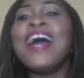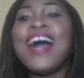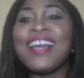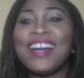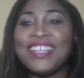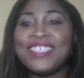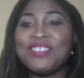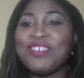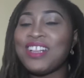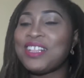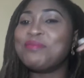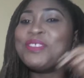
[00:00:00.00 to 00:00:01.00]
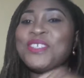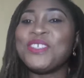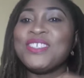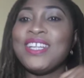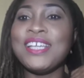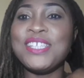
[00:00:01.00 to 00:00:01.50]
Hi guys, welcome
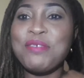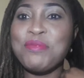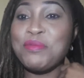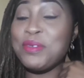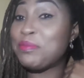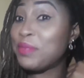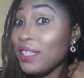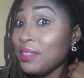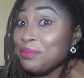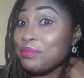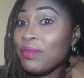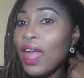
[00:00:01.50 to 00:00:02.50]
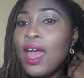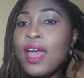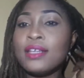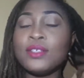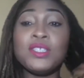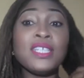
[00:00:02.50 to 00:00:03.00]
to Ninja BBB.
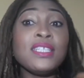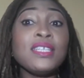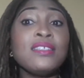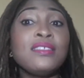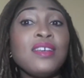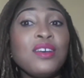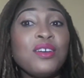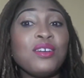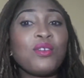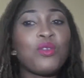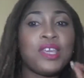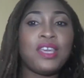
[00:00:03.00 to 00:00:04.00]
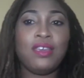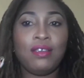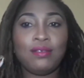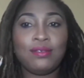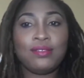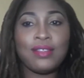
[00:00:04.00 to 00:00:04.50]
So this is a quickie,
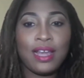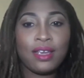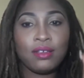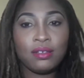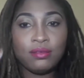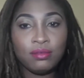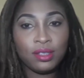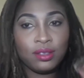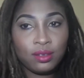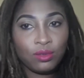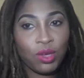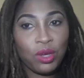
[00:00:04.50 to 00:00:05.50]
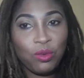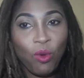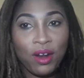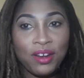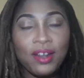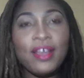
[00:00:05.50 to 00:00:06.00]
like a real quick
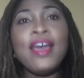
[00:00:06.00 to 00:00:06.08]
one.